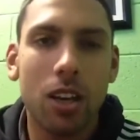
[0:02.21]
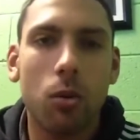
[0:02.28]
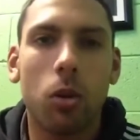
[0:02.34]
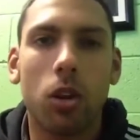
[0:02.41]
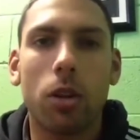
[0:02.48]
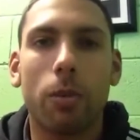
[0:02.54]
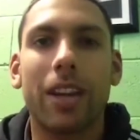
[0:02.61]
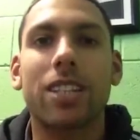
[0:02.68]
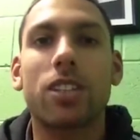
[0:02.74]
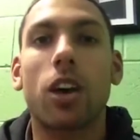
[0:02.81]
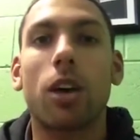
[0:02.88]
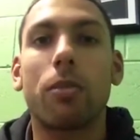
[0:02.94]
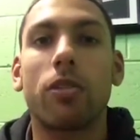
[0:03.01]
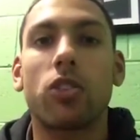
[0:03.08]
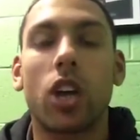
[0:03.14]
what the best
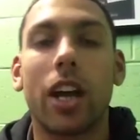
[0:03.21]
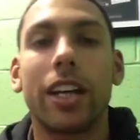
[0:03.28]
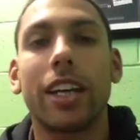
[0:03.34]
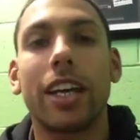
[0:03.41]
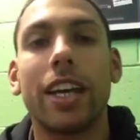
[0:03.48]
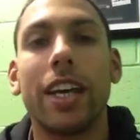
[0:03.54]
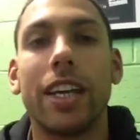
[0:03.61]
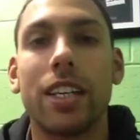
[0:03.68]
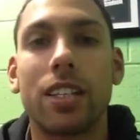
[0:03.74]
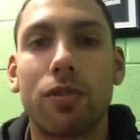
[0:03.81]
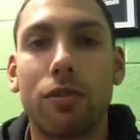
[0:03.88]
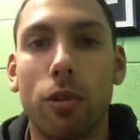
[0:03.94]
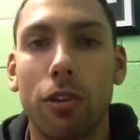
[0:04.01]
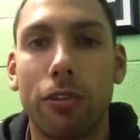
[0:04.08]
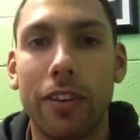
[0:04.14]
type of training is
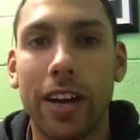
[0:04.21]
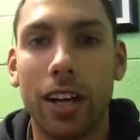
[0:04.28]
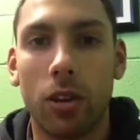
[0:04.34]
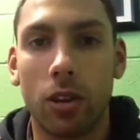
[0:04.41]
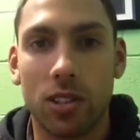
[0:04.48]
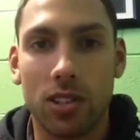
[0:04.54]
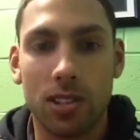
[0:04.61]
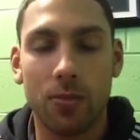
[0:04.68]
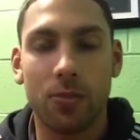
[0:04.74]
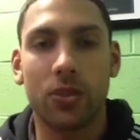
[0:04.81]
for fat loss.